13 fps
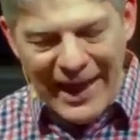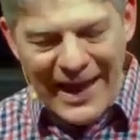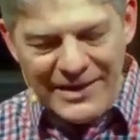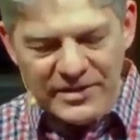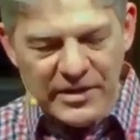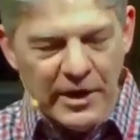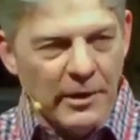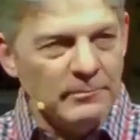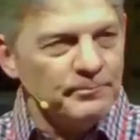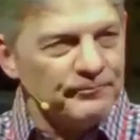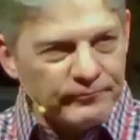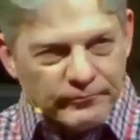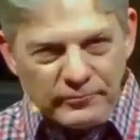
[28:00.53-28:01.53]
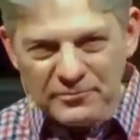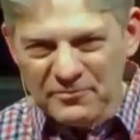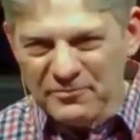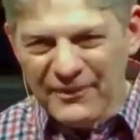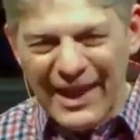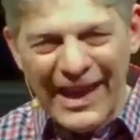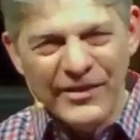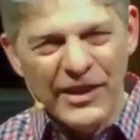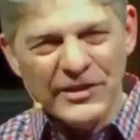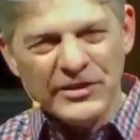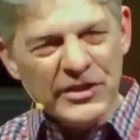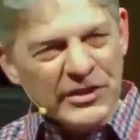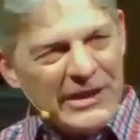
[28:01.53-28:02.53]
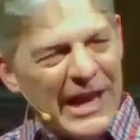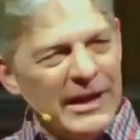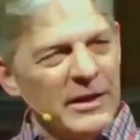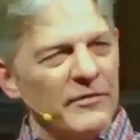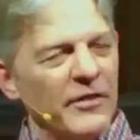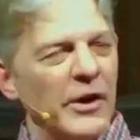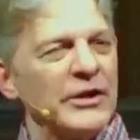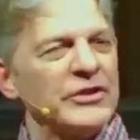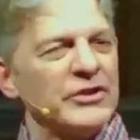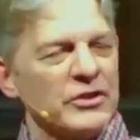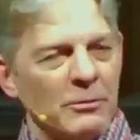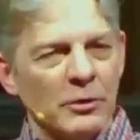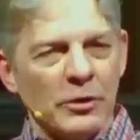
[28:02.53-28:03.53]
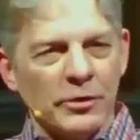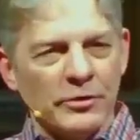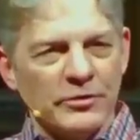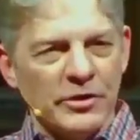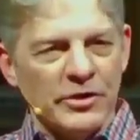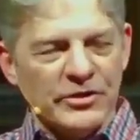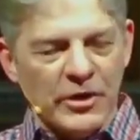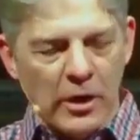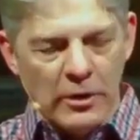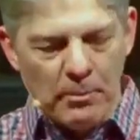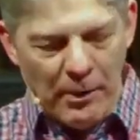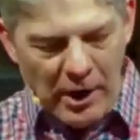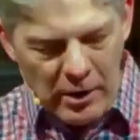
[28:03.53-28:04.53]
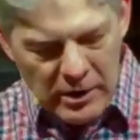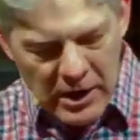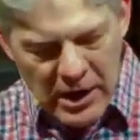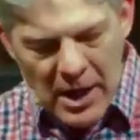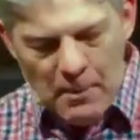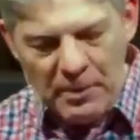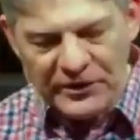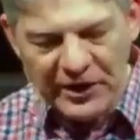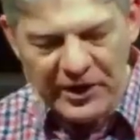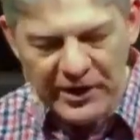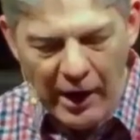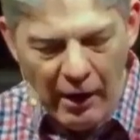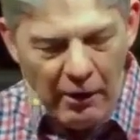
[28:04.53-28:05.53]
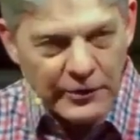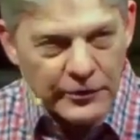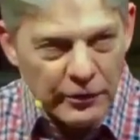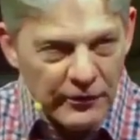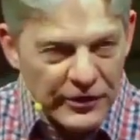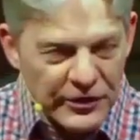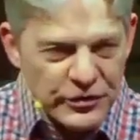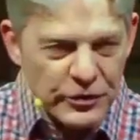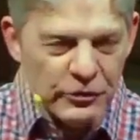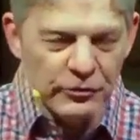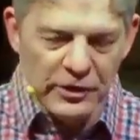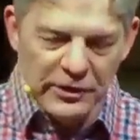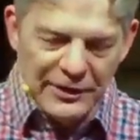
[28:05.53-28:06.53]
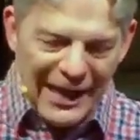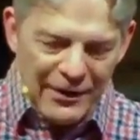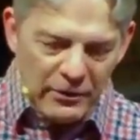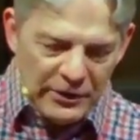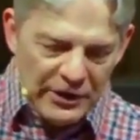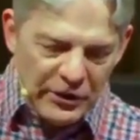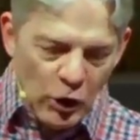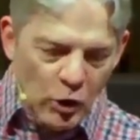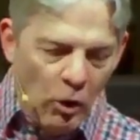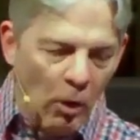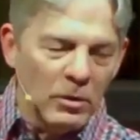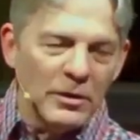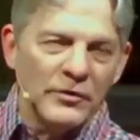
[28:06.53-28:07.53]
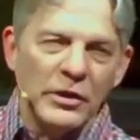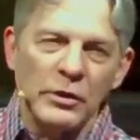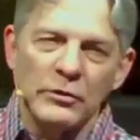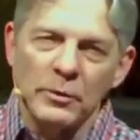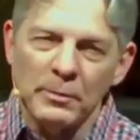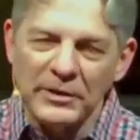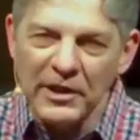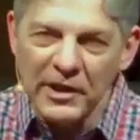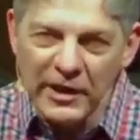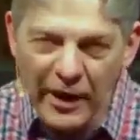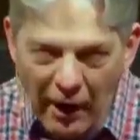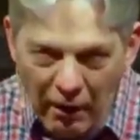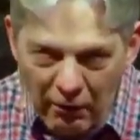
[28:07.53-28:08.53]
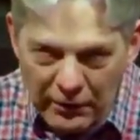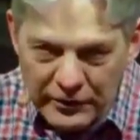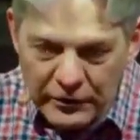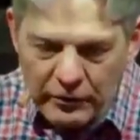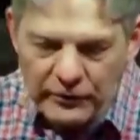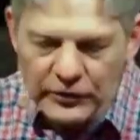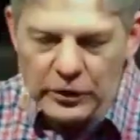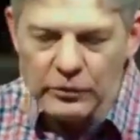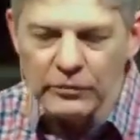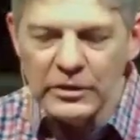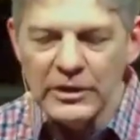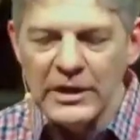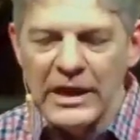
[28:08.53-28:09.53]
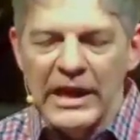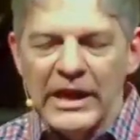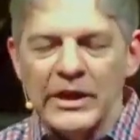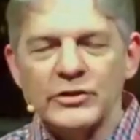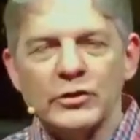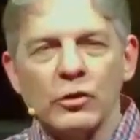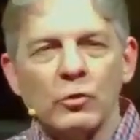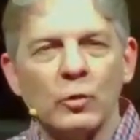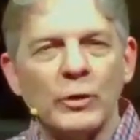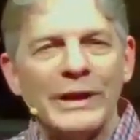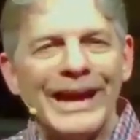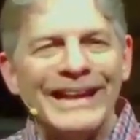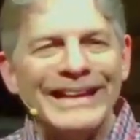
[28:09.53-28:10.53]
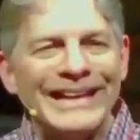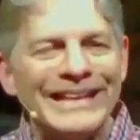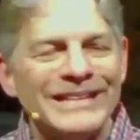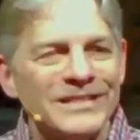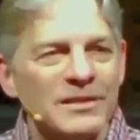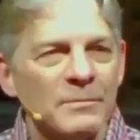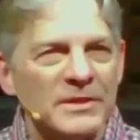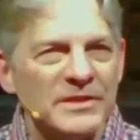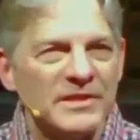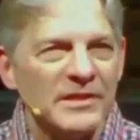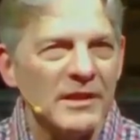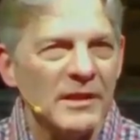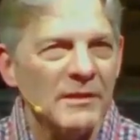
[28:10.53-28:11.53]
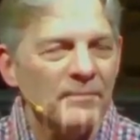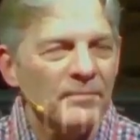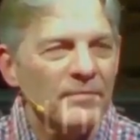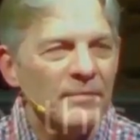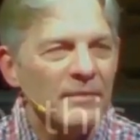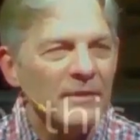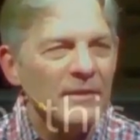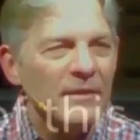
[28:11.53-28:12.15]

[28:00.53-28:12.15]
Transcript: And the last thing, and this is kind of very similar to this other part, but the character of this union, not only the goal of the union, but the character of the union is to create intimacy.